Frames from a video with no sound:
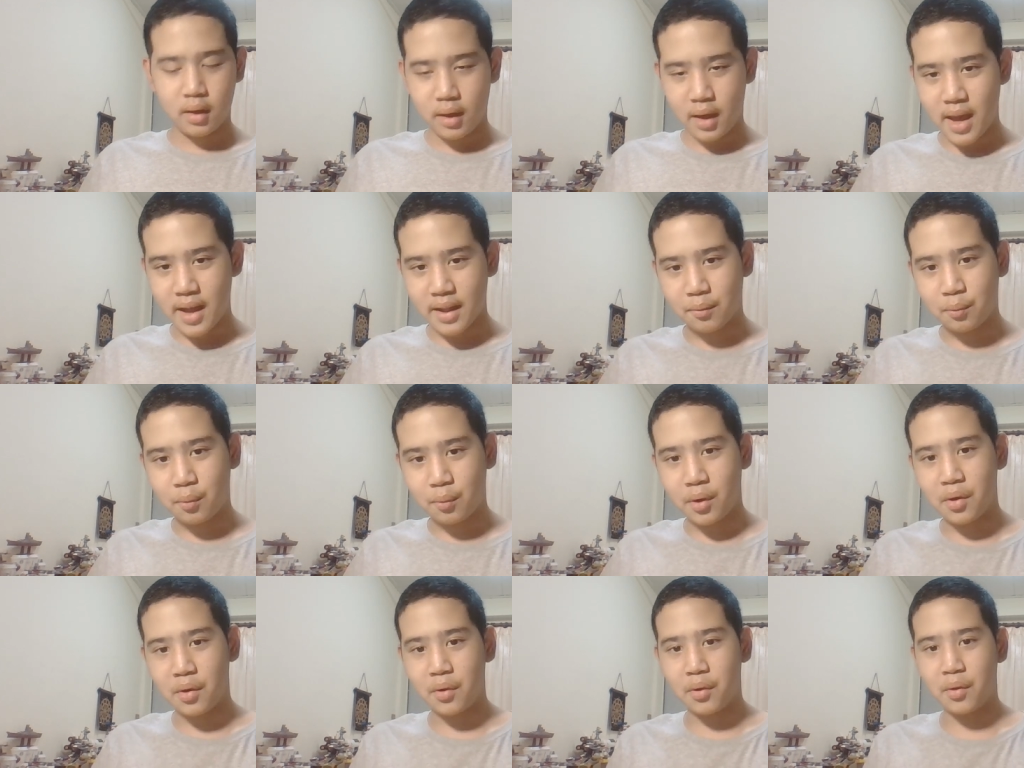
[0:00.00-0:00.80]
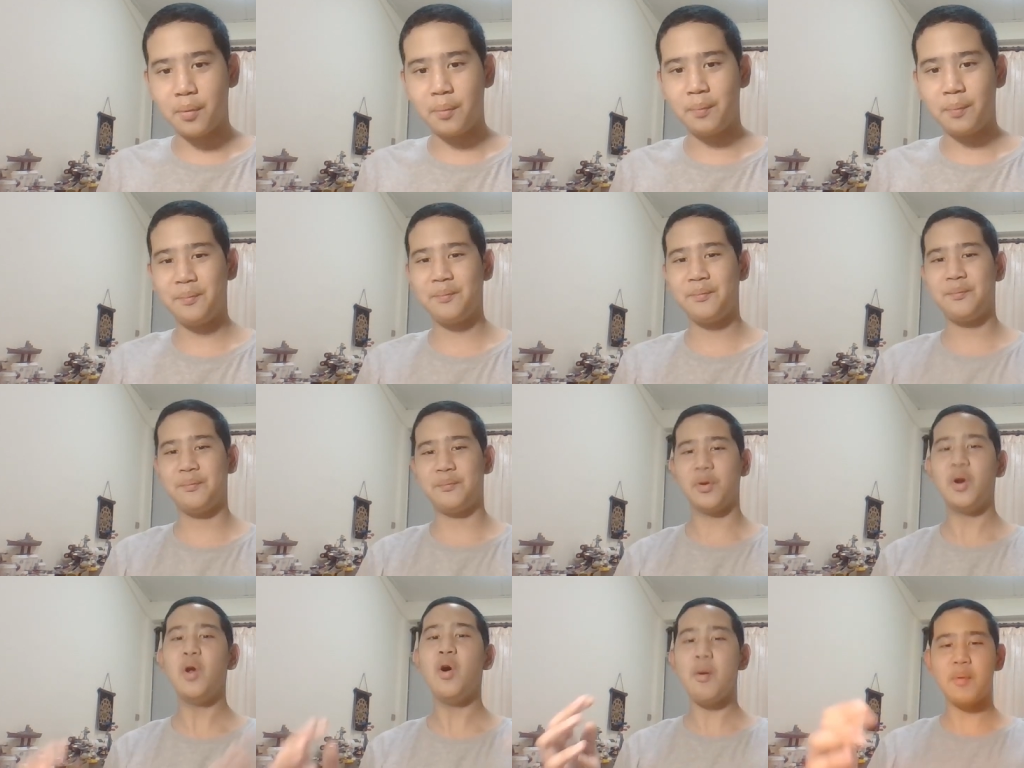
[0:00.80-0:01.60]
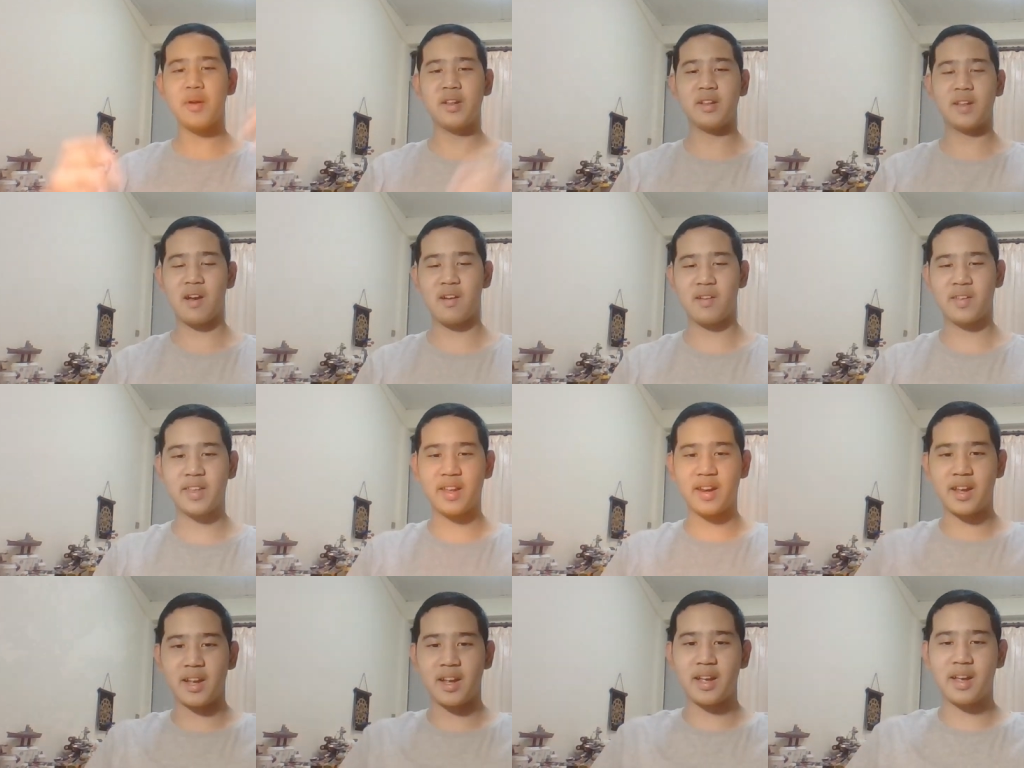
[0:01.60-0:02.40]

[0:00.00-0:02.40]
it will blow up an entire city.